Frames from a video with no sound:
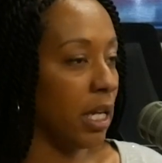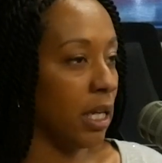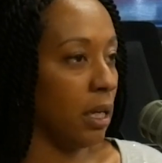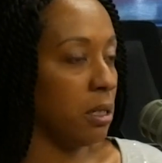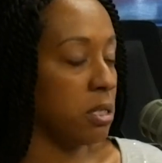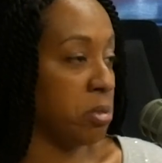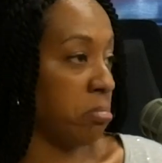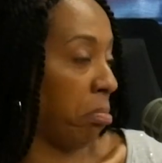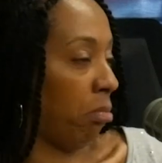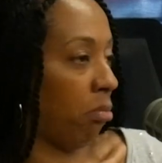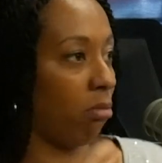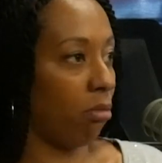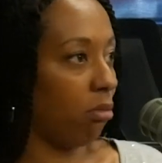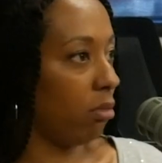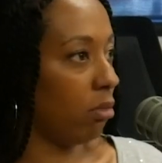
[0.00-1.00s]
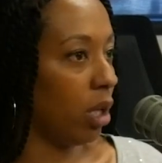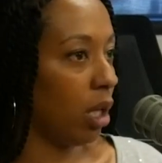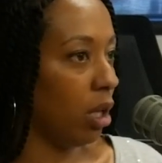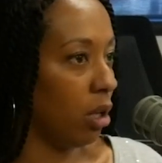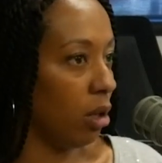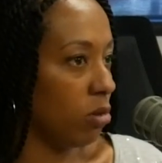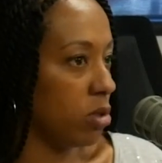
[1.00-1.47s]
is,
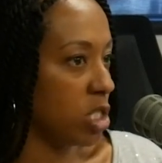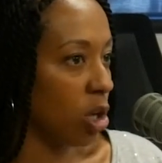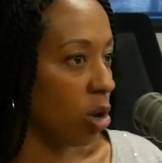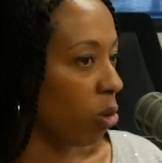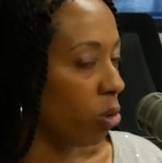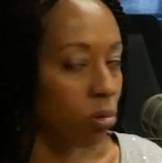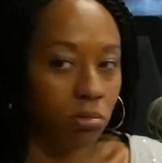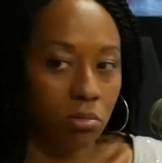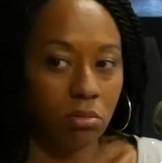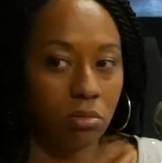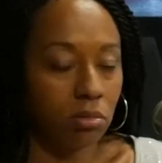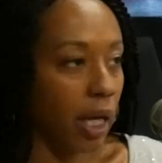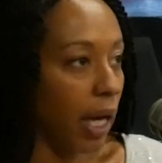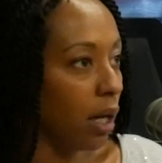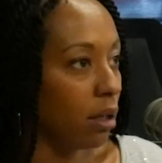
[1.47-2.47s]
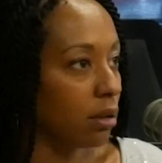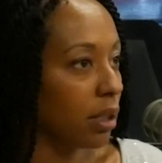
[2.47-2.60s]
so. Yeah,